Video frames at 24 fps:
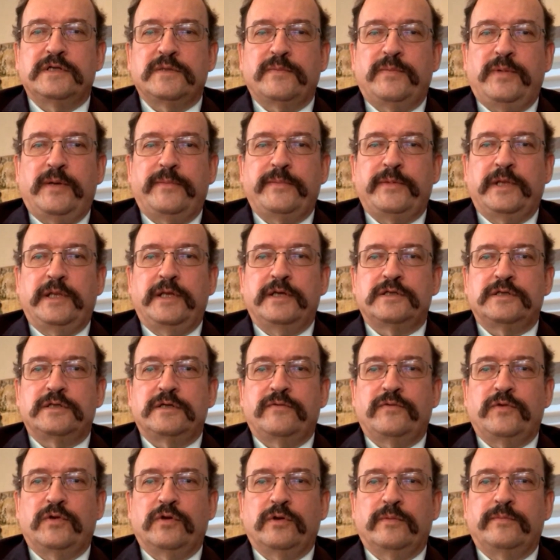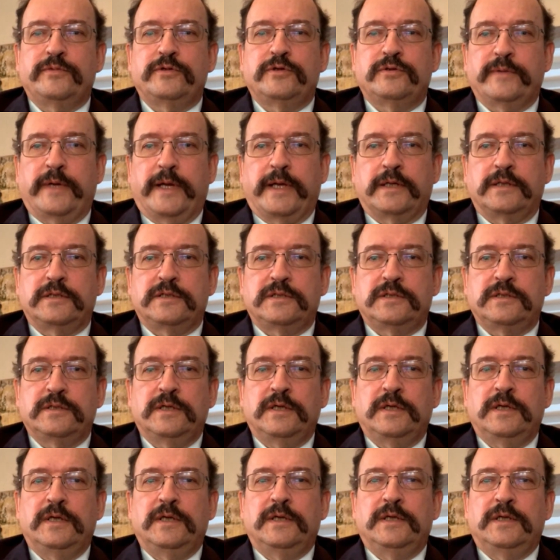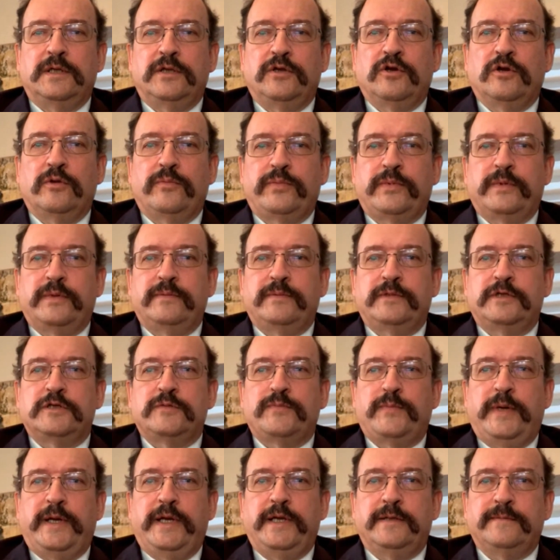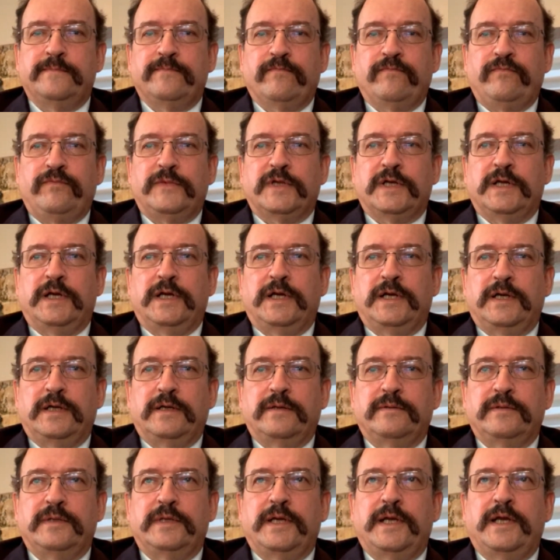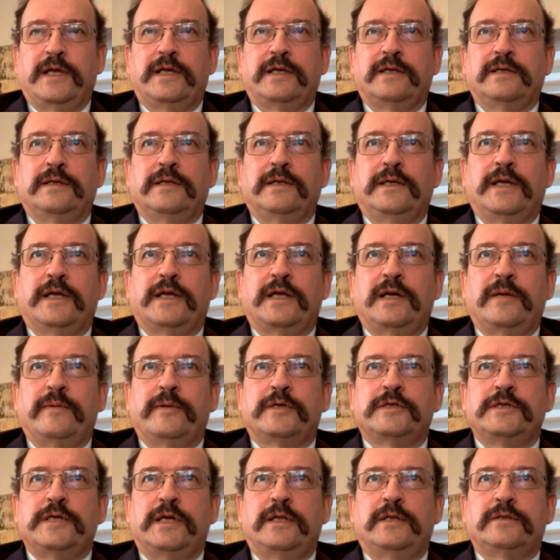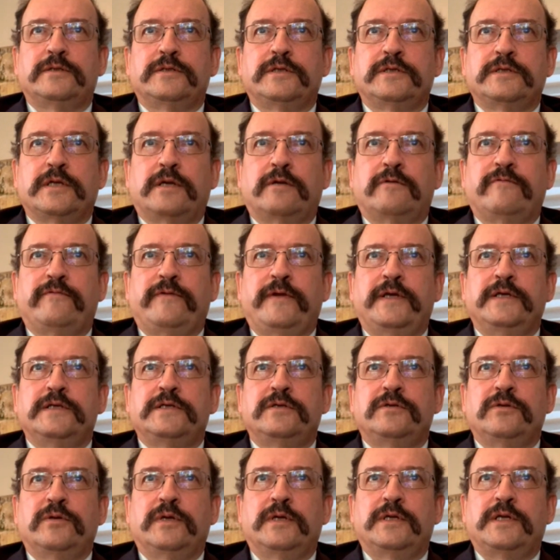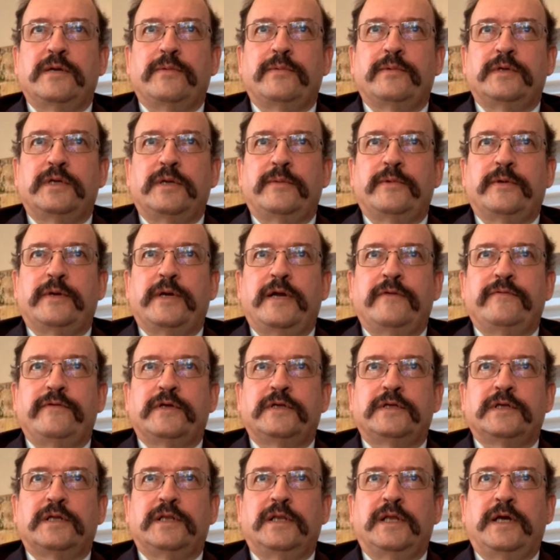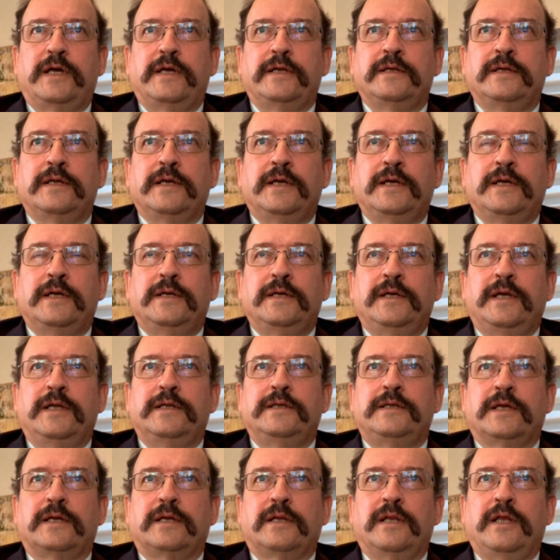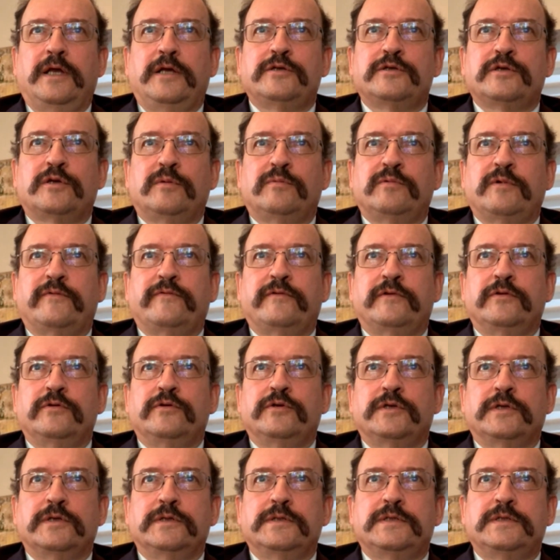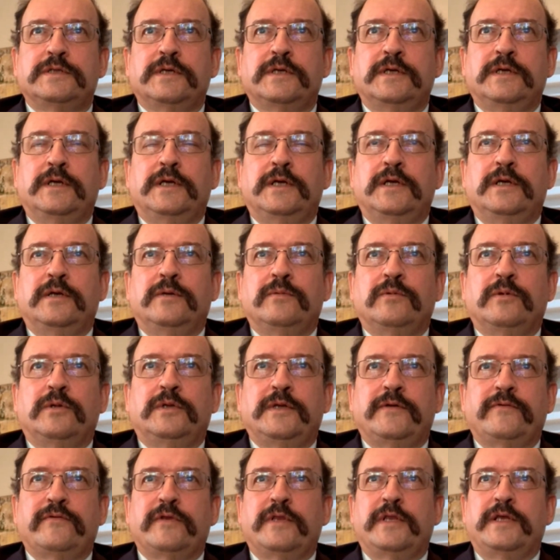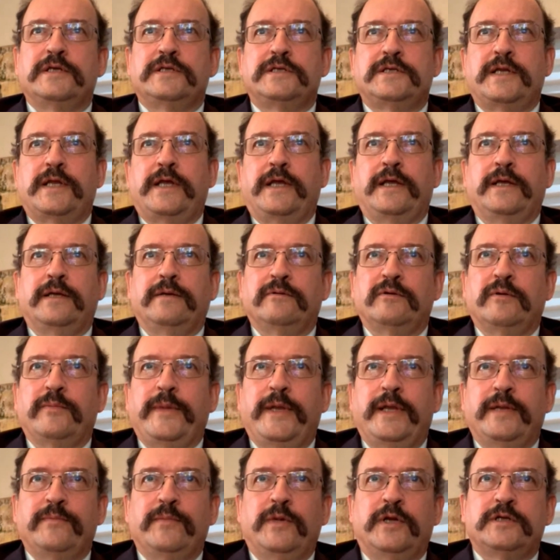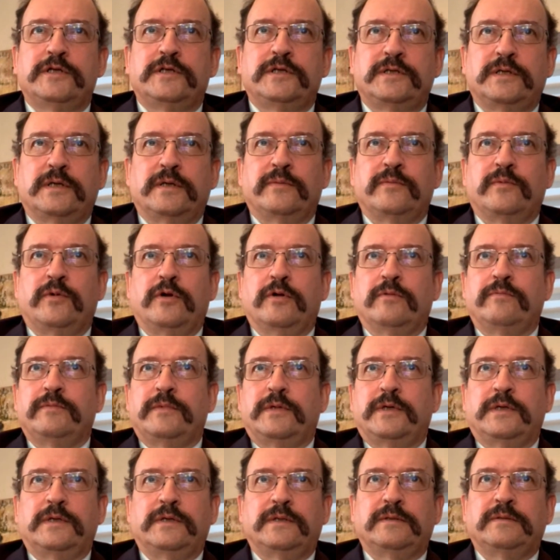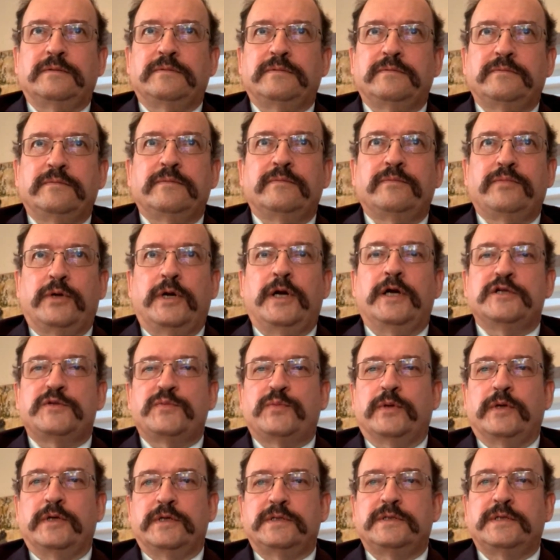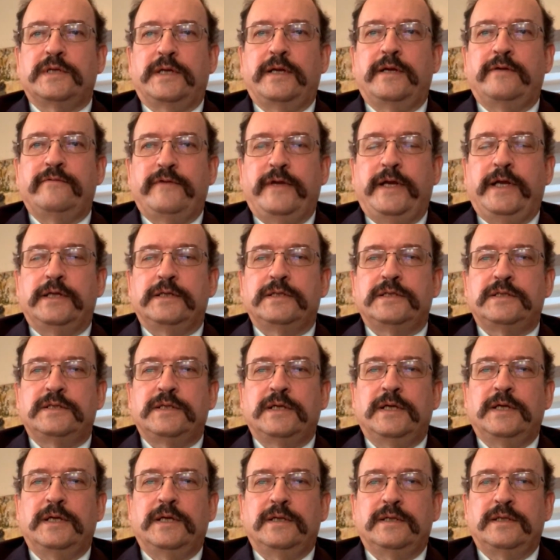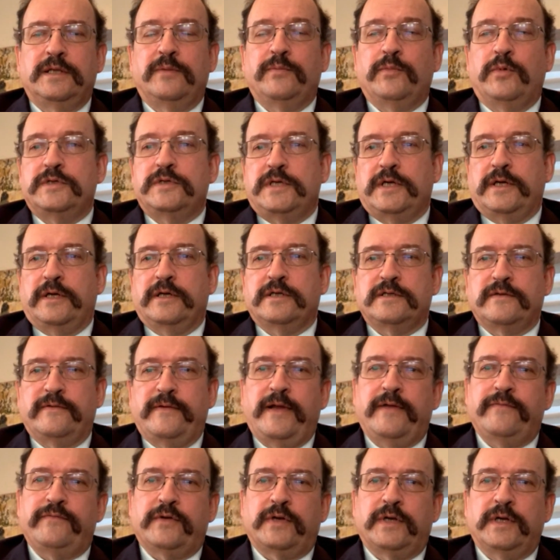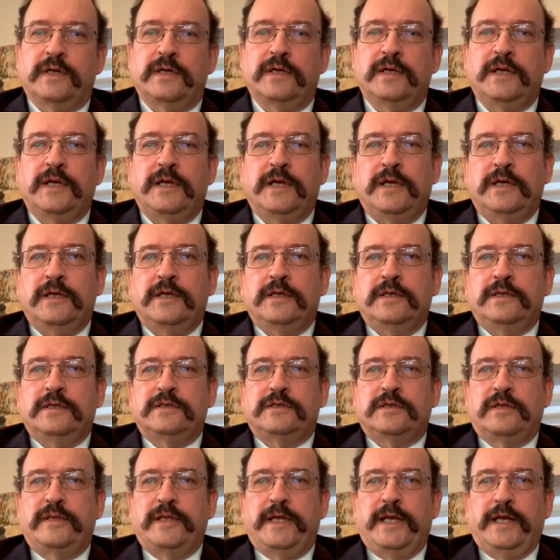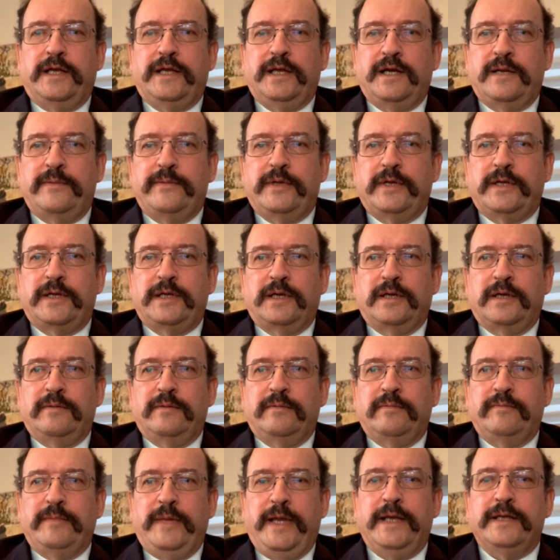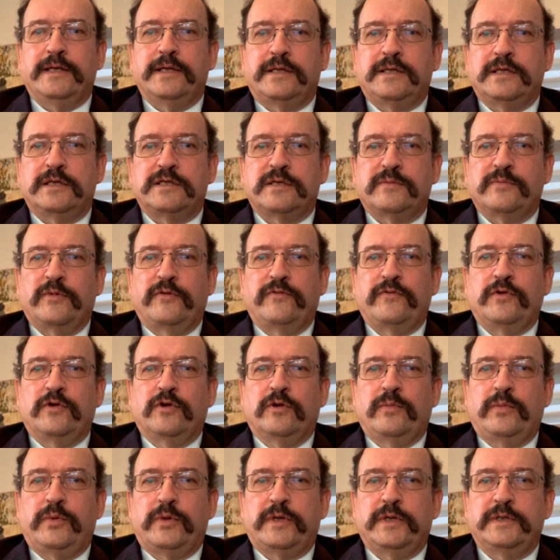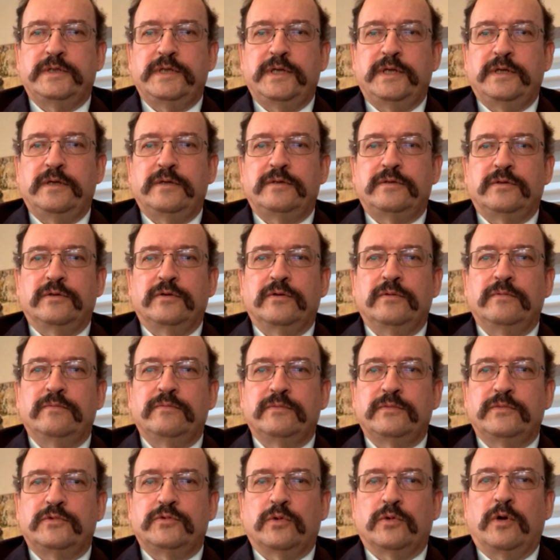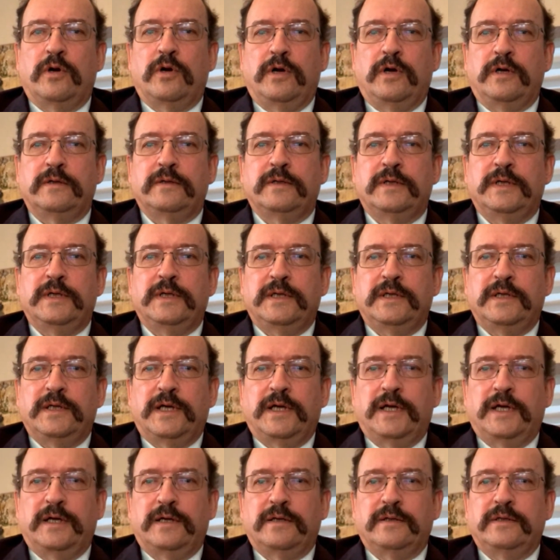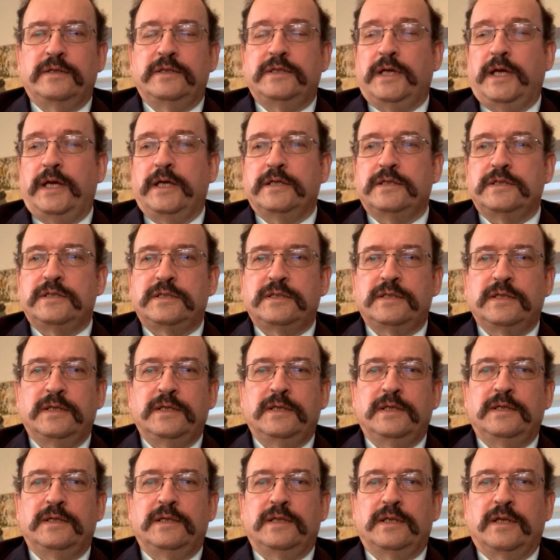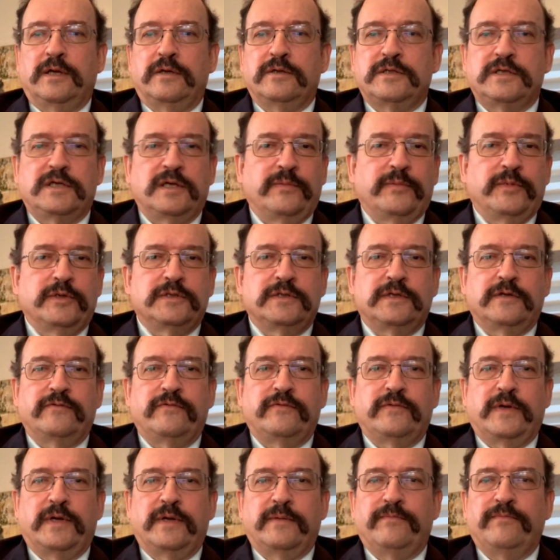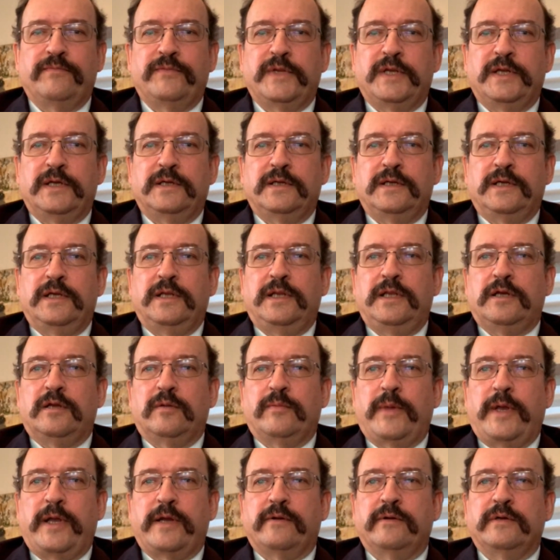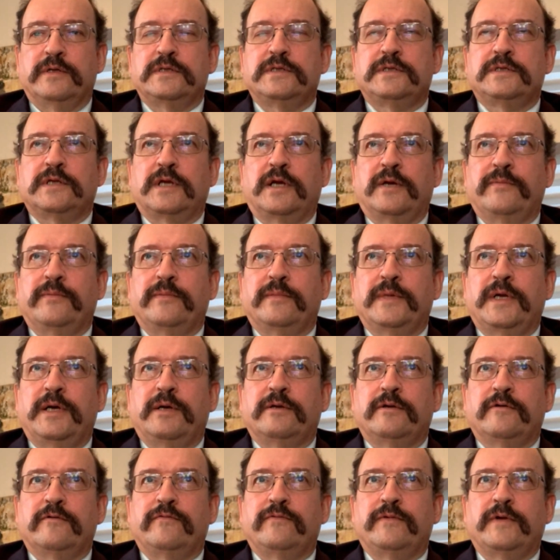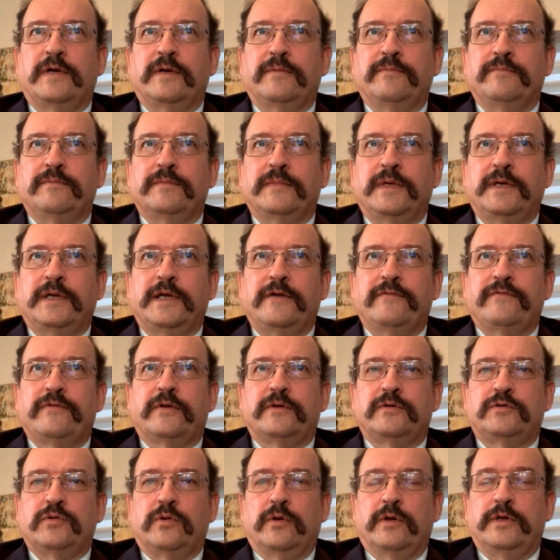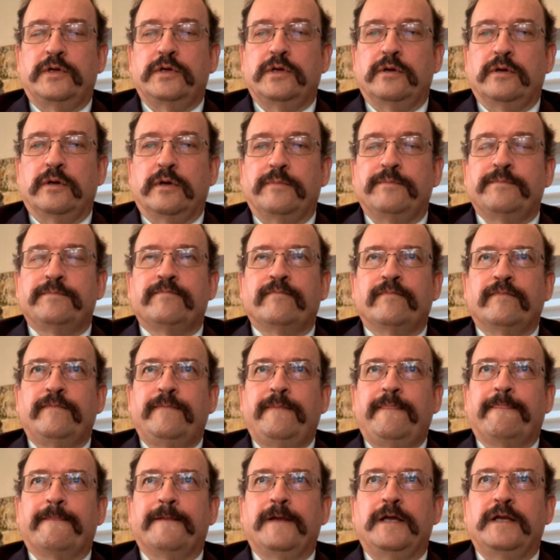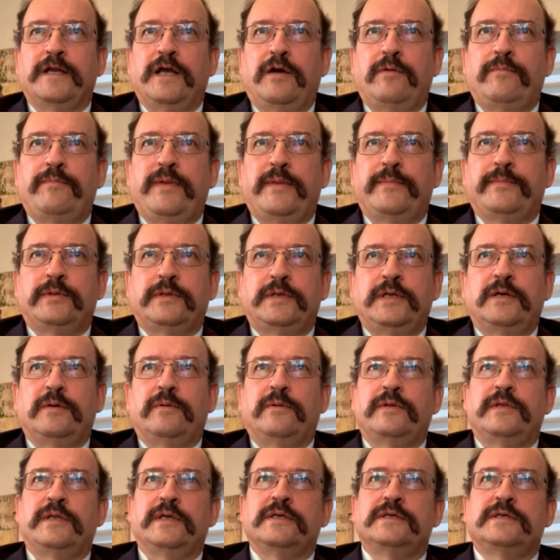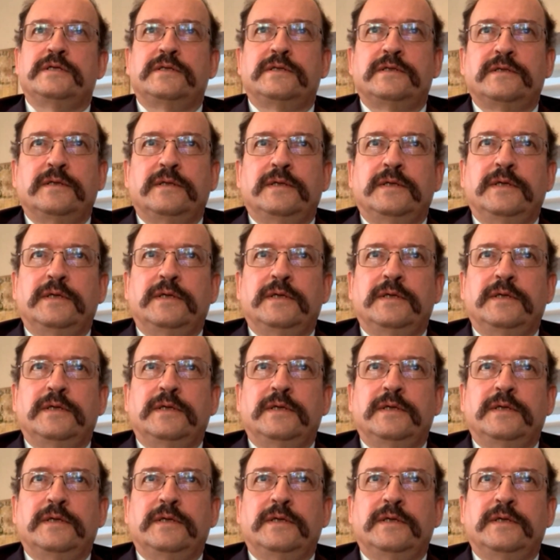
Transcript: the population of Europe shrinks. Europe, despite uh, the economic challenges it will face due to demographic decline and technological revolutions, will nevertheless stay, remain much more uh, prosperous and advanced than most areas of Africa. So the economic uh, magnetism of Europe will continue to draw, uh, entice, large numbers of um, illegal migrants um, out of um, Africa toward Europe. And how people deal with this